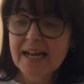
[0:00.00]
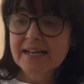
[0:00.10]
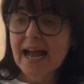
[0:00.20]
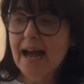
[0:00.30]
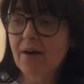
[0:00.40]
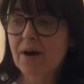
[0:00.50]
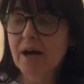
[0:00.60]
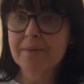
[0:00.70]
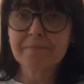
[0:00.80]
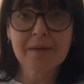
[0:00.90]
Now,
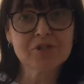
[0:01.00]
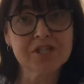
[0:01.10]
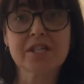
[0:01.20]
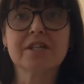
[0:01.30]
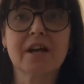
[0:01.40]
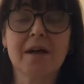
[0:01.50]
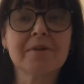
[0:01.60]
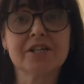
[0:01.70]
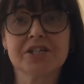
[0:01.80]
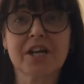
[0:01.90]
I'm
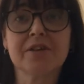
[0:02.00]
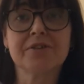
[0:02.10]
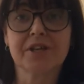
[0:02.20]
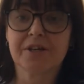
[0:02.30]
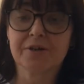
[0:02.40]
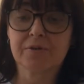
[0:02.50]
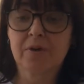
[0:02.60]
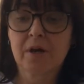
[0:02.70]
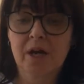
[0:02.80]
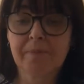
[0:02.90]
going to show you
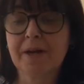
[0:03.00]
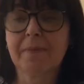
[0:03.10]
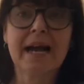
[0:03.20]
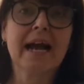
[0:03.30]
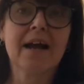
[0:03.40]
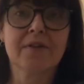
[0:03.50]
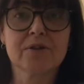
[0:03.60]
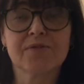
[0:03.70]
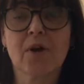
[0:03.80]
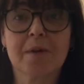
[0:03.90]
a bit about how
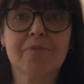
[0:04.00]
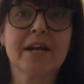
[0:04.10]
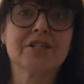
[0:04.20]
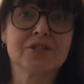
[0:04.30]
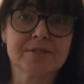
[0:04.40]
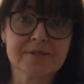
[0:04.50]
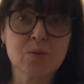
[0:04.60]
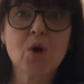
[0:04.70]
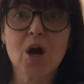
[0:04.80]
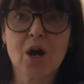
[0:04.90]
those vibrations
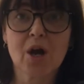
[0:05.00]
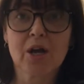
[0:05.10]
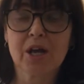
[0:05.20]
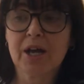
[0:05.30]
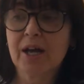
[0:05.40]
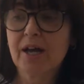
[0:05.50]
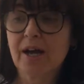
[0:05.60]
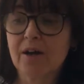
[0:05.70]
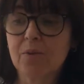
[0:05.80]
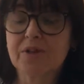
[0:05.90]
work
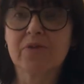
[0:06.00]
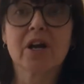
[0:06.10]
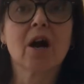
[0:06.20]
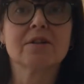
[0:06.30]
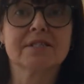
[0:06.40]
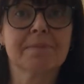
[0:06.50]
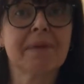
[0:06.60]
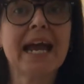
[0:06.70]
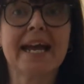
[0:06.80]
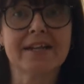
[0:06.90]
with regard to
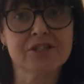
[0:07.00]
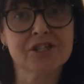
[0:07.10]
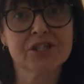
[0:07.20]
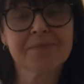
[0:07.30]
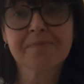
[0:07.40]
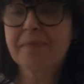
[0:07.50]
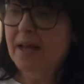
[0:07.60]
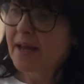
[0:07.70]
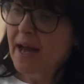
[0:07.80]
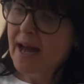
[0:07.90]
pitch.
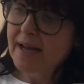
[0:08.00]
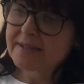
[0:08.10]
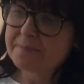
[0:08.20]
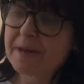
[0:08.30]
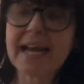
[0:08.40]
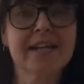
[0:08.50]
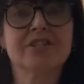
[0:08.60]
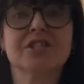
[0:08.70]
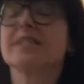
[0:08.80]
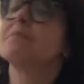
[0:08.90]
And
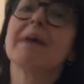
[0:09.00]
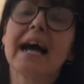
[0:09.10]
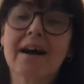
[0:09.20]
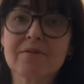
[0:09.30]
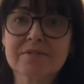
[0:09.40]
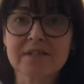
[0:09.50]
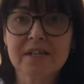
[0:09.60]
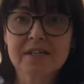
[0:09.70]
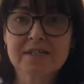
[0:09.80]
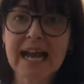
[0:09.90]
pitch is about
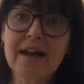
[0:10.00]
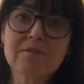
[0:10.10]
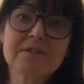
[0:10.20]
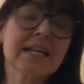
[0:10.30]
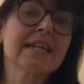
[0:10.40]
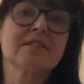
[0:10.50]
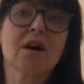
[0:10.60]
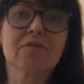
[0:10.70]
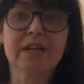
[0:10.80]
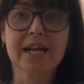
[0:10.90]
sounds that
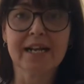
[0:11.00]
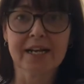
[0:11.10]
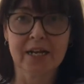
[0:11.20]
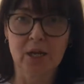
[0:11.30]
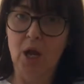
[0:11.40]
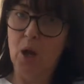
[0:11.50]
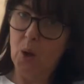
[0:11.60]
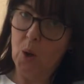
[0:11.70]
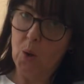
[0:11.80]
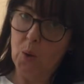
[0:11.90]
are really
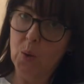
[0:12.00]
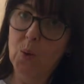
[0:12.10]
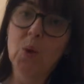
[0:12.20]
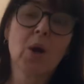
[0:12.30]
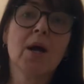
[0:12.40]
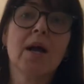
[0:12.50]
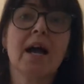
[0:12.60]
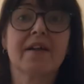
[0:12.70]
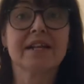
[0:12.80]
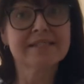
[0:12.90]
low
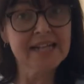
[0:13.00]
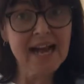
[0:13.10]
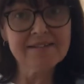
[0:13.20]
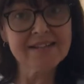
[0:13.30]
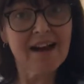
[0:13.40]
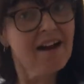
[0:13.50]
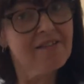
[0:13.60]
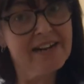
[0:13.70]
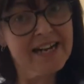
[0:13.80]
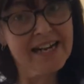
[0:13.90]
and then sounds that are
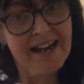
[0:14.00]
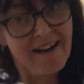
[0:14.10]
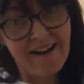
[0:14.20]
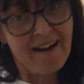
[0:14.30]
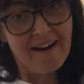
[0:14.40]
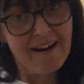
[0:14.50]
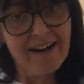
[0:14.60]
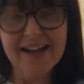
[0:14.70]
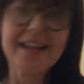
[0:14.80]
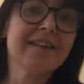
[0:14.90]
really
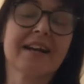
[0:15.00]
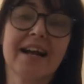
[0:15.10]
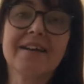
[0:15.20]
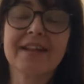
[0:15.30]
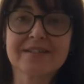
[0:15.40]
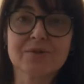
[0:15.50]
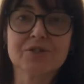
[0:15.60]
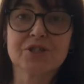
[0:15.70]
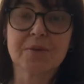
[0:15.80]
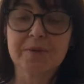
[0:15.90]
high, okay, and that's all
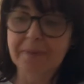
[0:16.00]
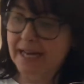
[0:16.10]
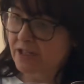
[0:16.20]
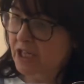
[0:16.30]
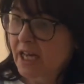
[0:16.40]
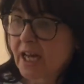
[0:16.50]
to do with pitch.